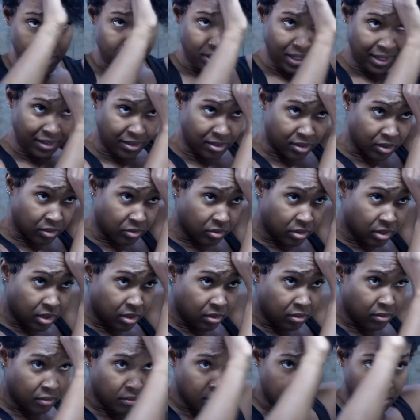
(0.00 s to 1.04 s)
Is that
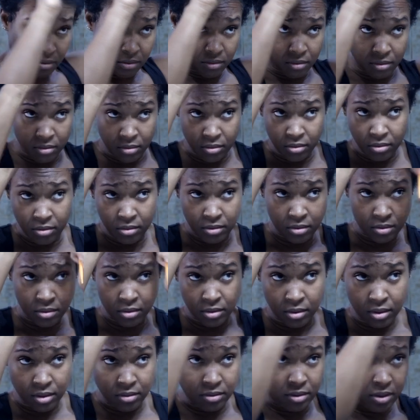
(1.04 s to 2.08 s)
JoJo? Mm-hmm.
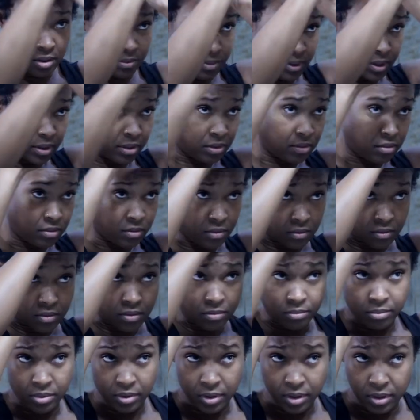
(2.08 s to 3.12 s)
Go see what he's
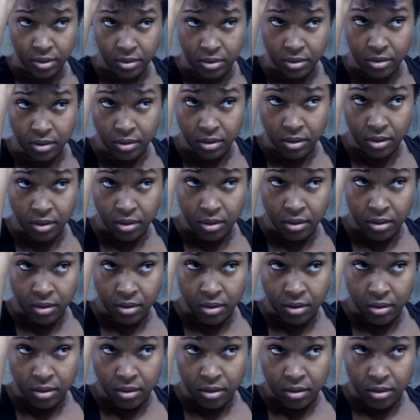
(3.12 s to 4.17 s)
doing, please.
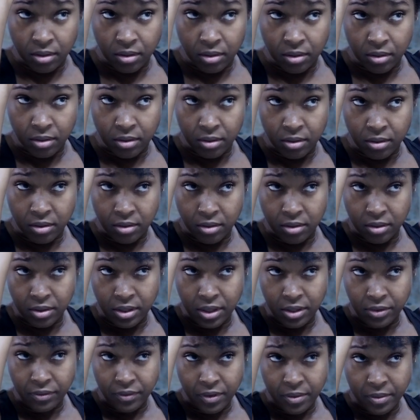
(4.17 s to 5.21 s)

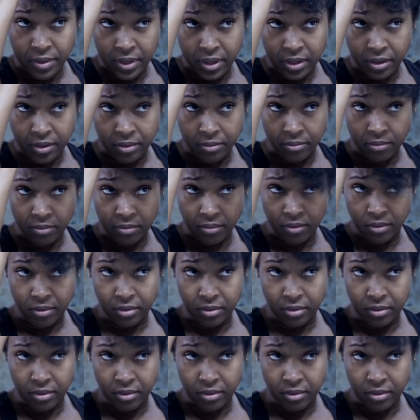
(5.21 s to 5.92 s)
Is he throwing up?